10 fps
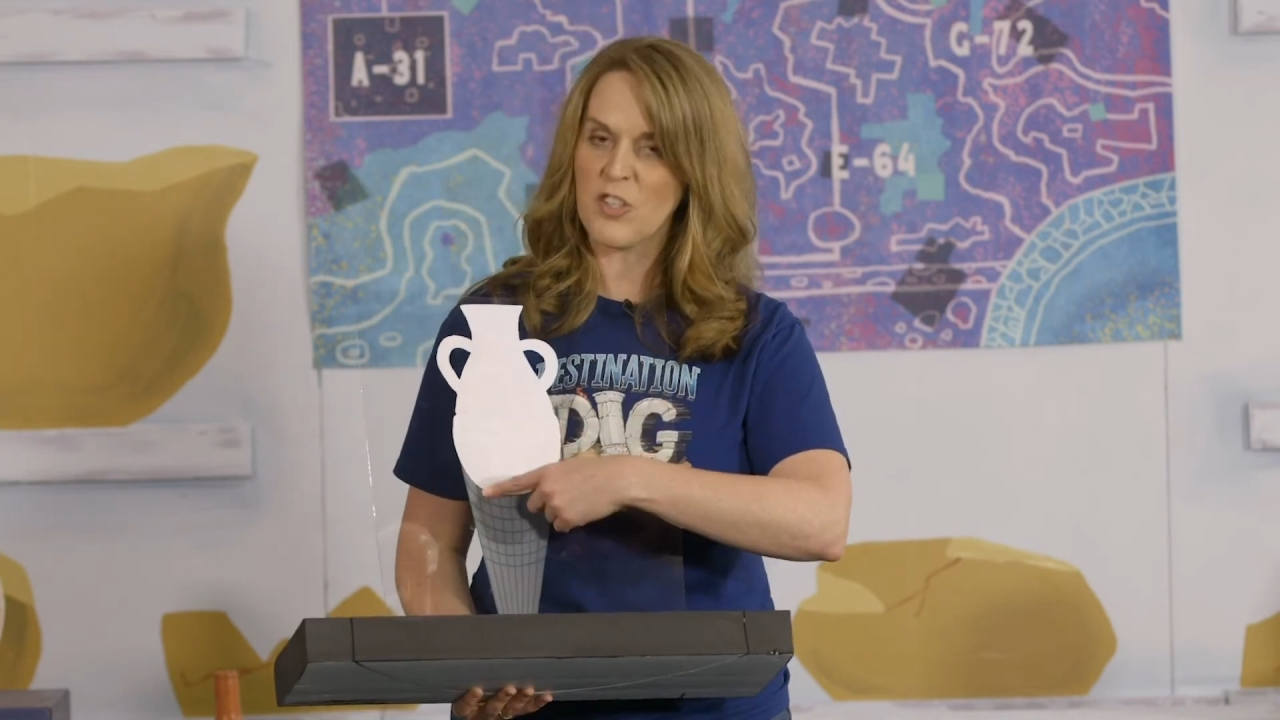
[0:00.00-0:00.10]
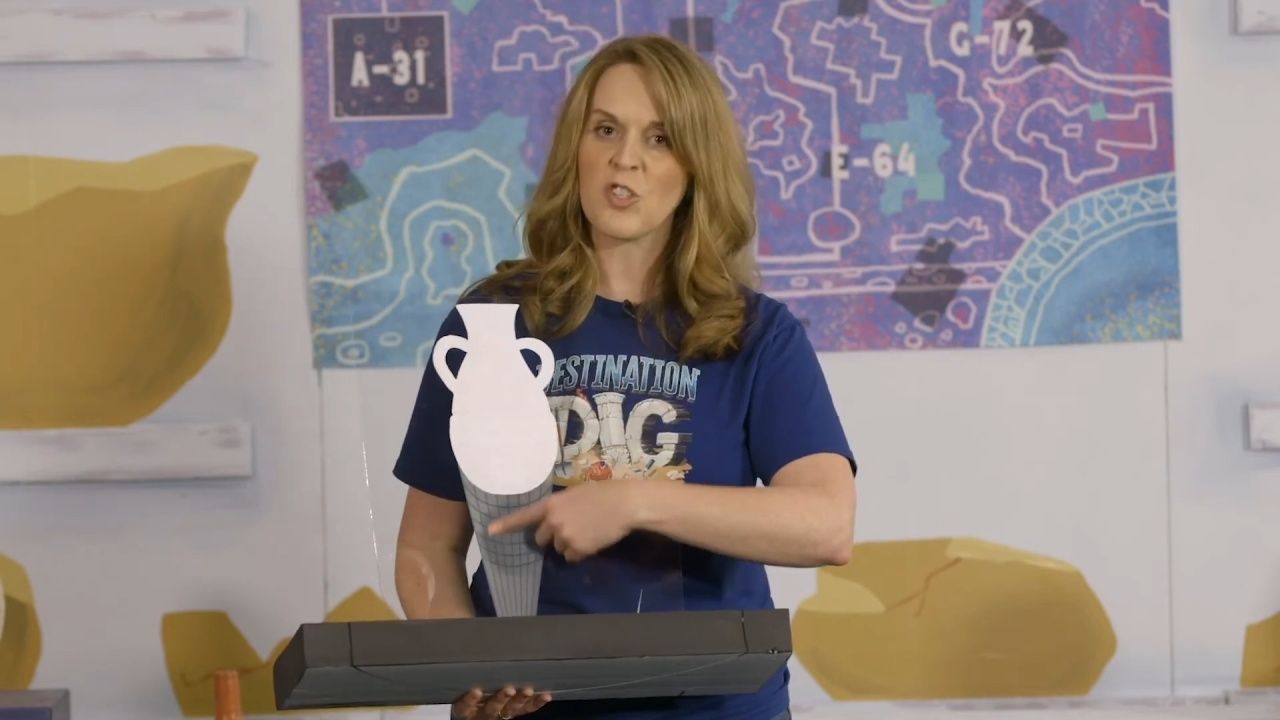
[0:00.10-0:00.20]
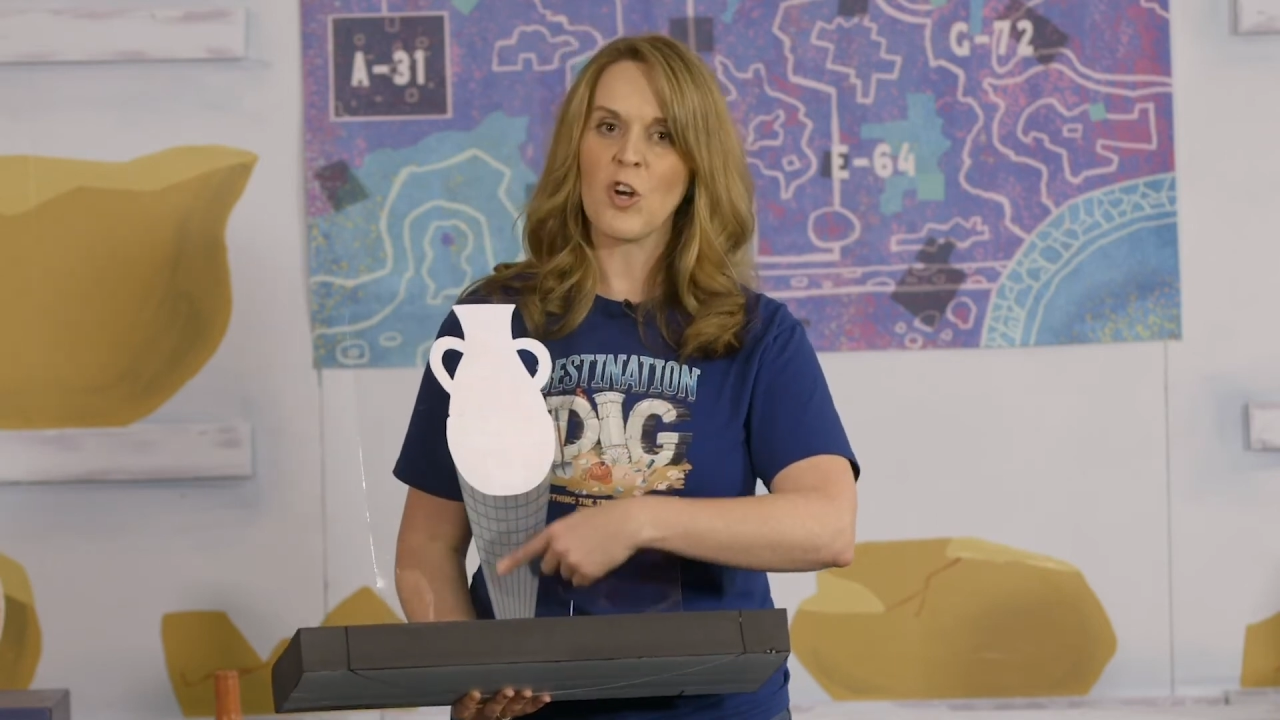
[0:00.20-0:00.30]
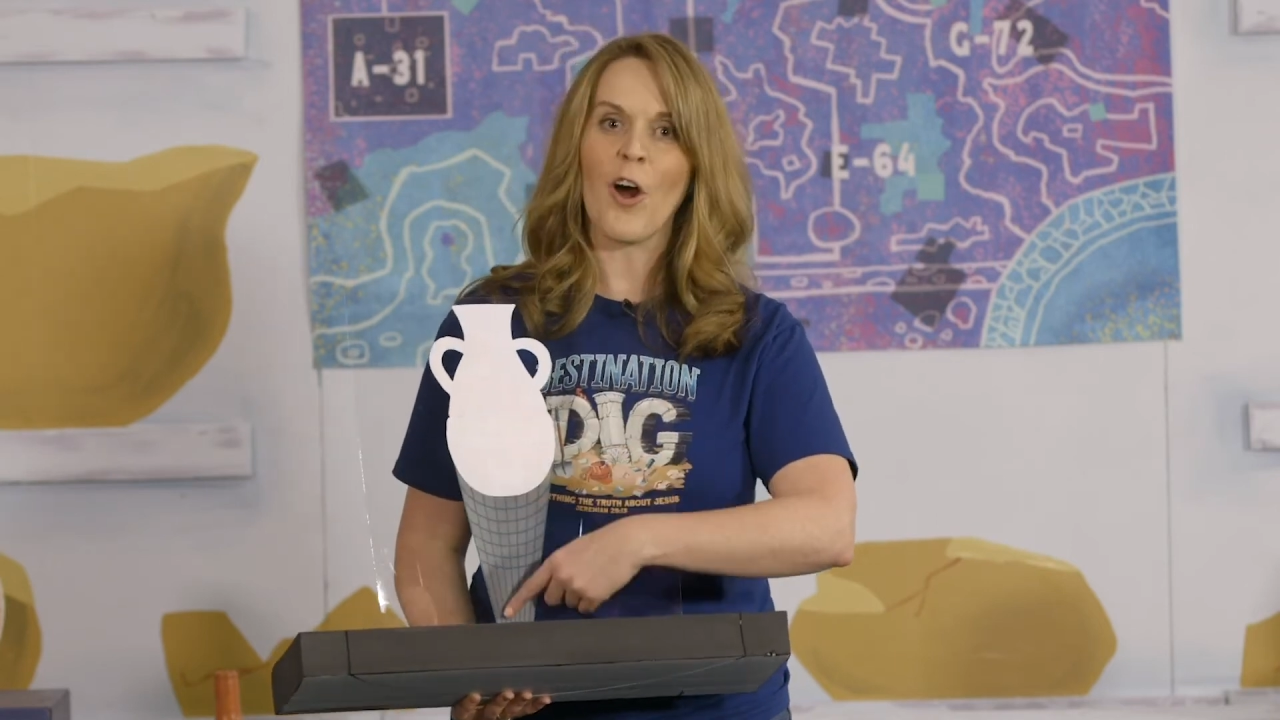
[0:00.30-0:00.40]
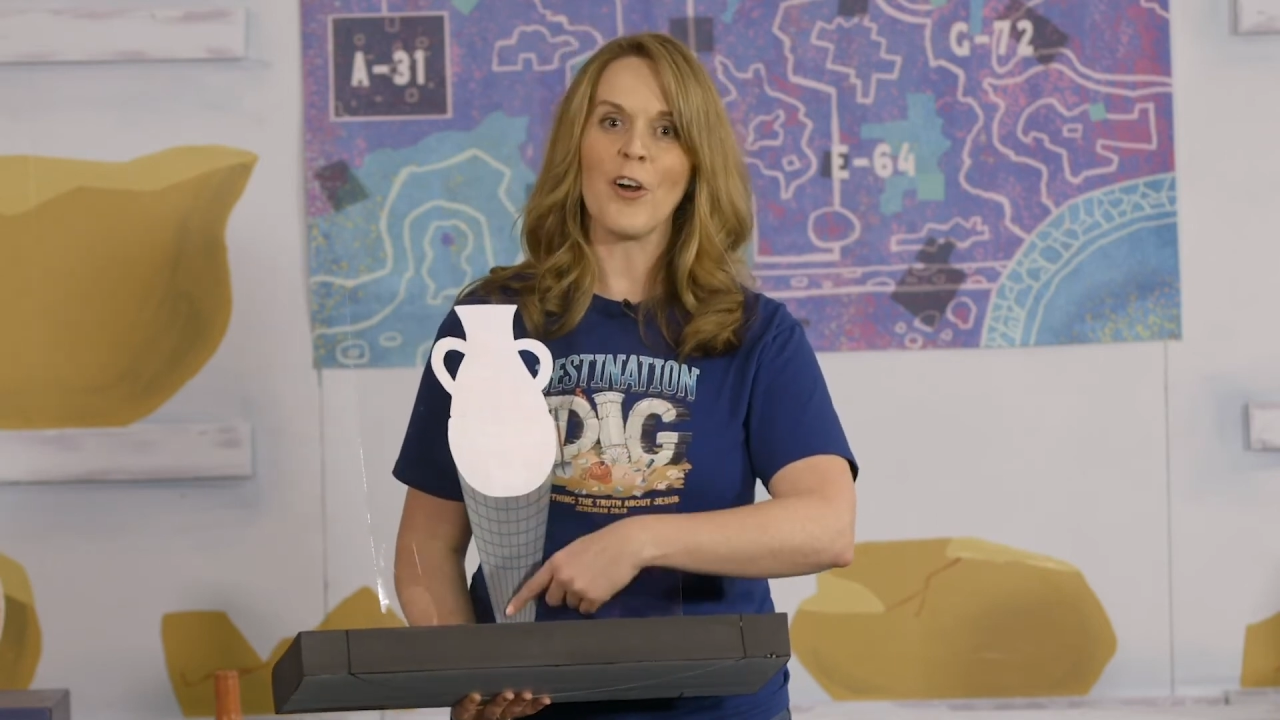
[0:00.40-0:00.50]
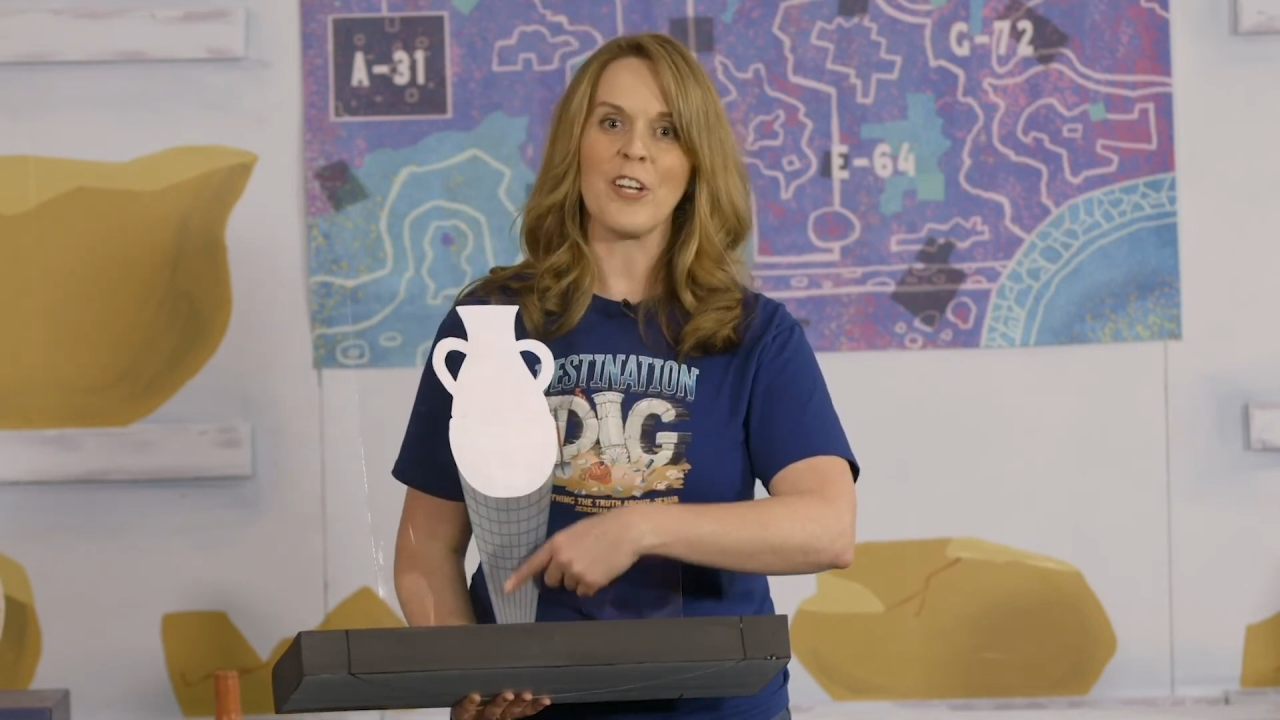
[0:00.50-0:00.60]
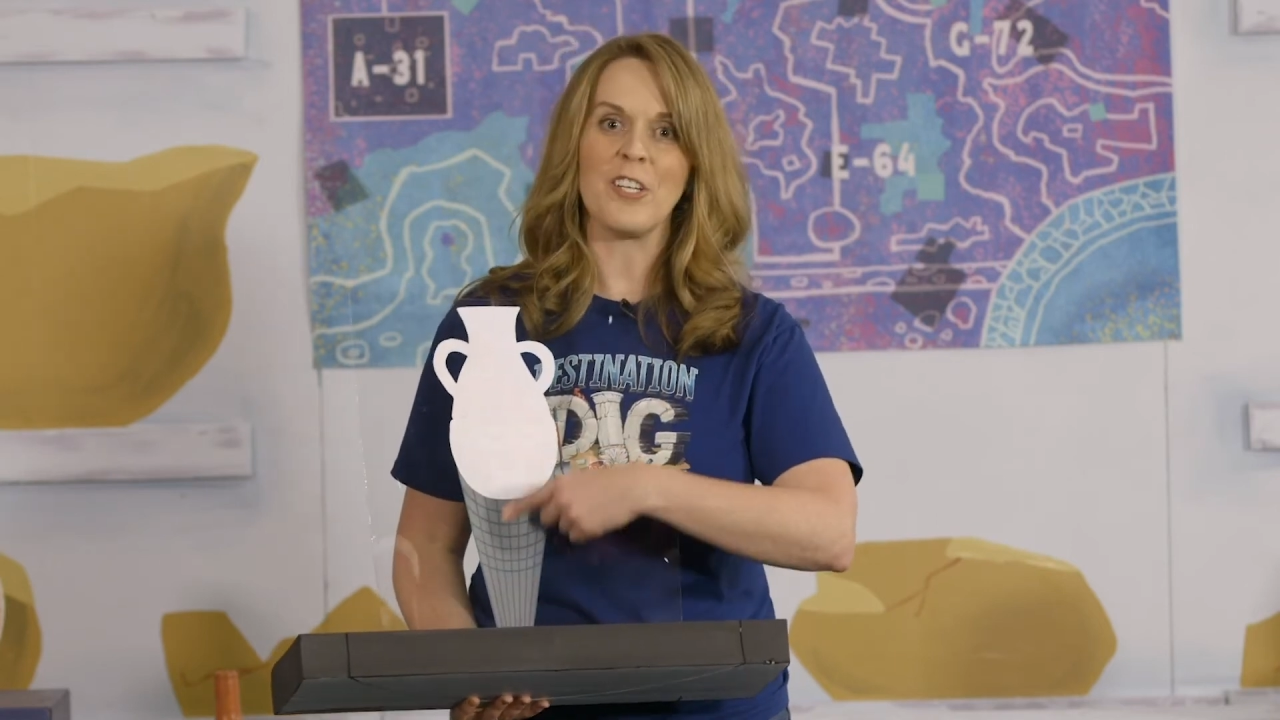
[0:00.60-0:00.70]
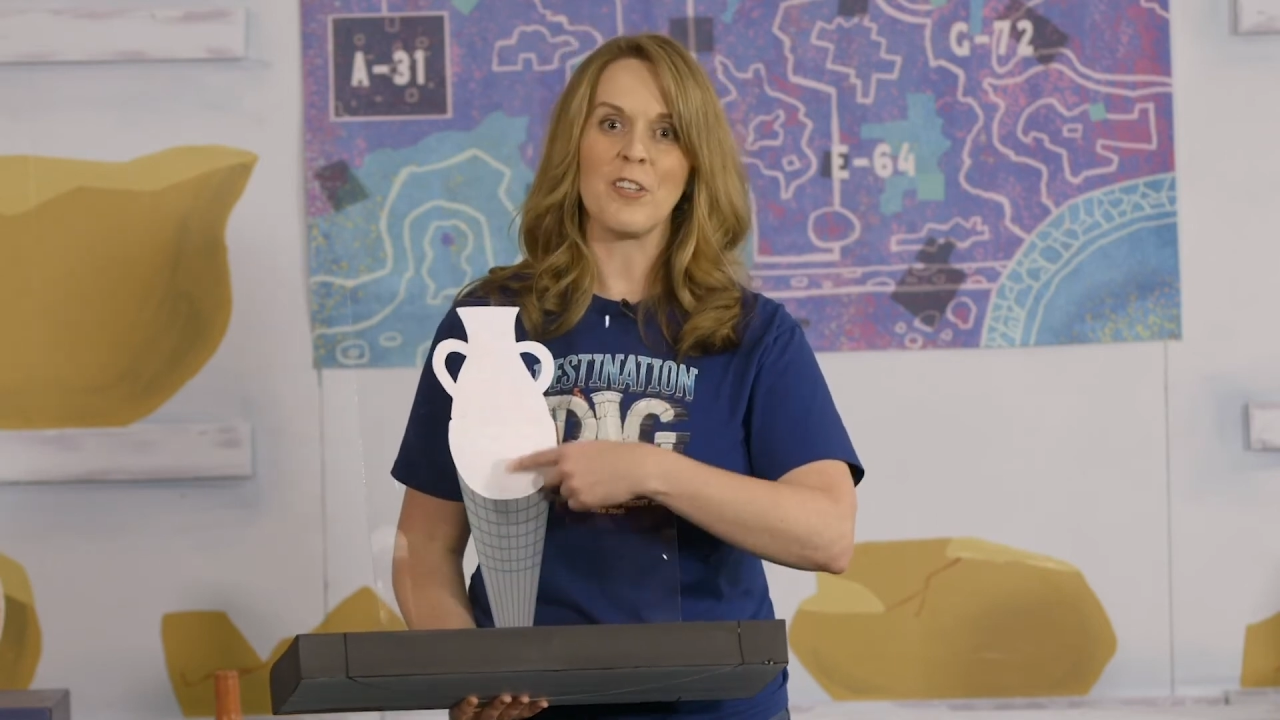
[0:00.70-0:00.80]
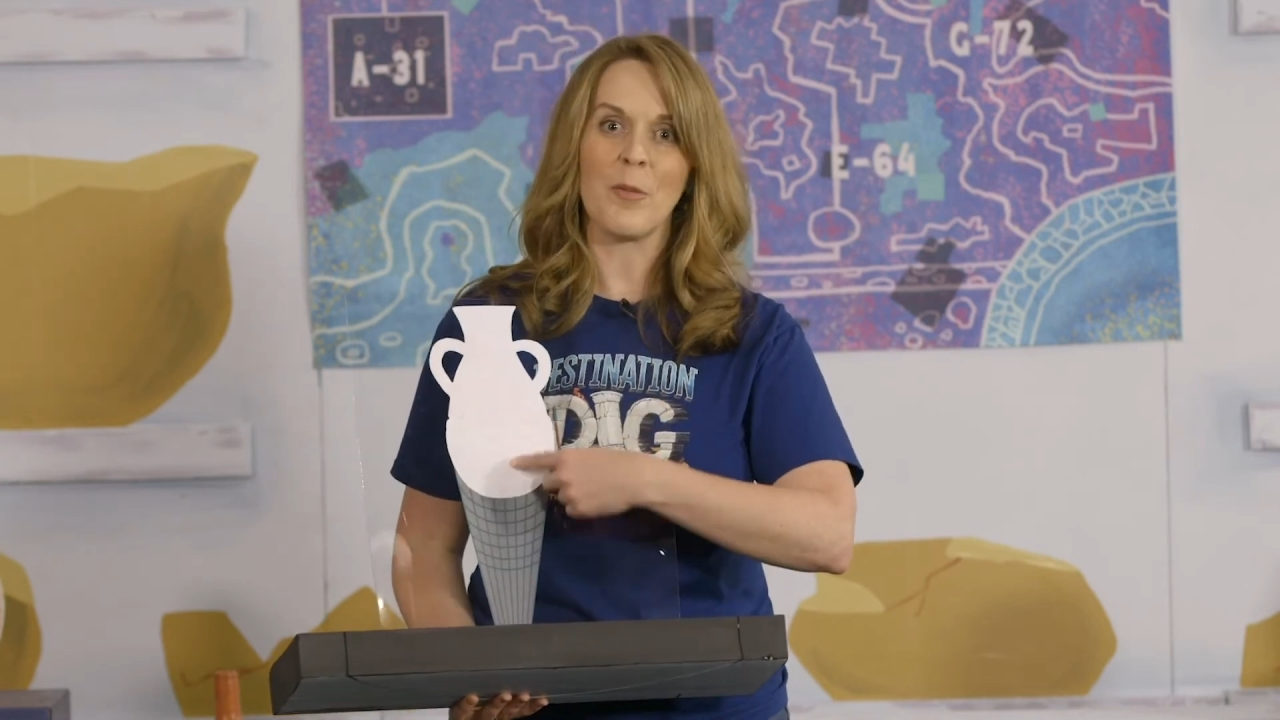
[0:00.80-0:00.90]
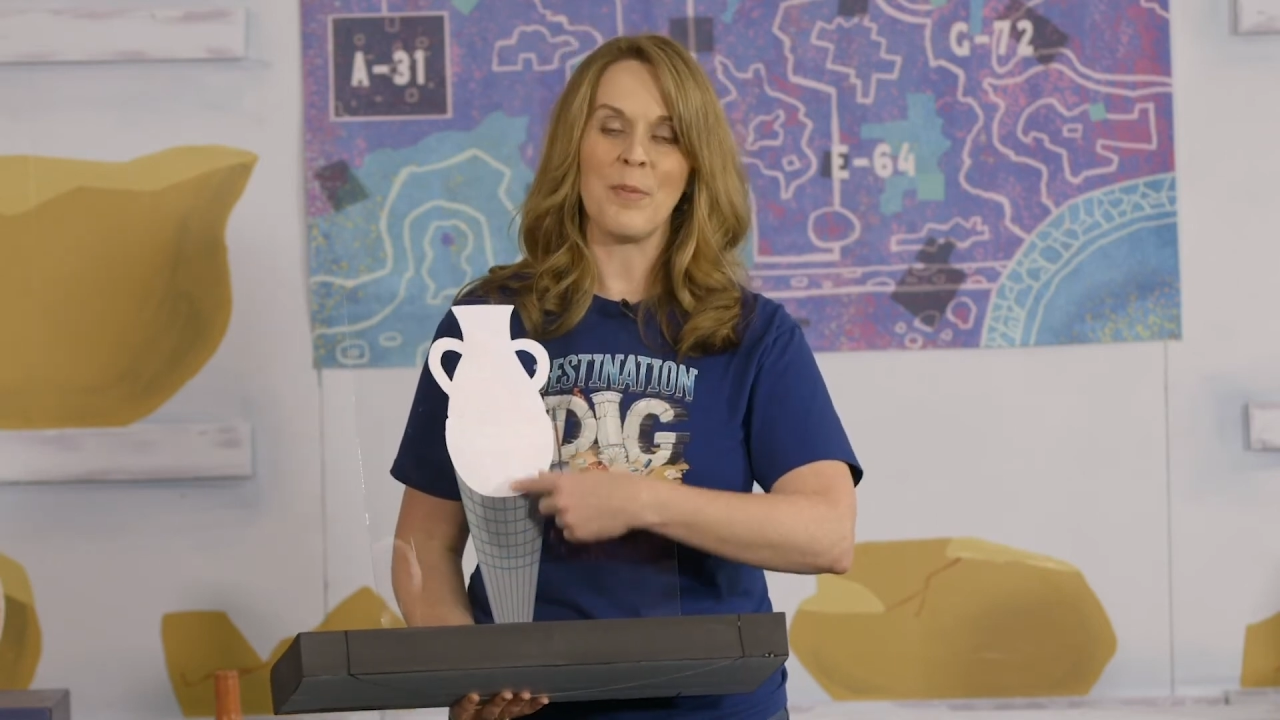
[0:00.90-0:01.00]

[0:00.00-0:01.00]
discarded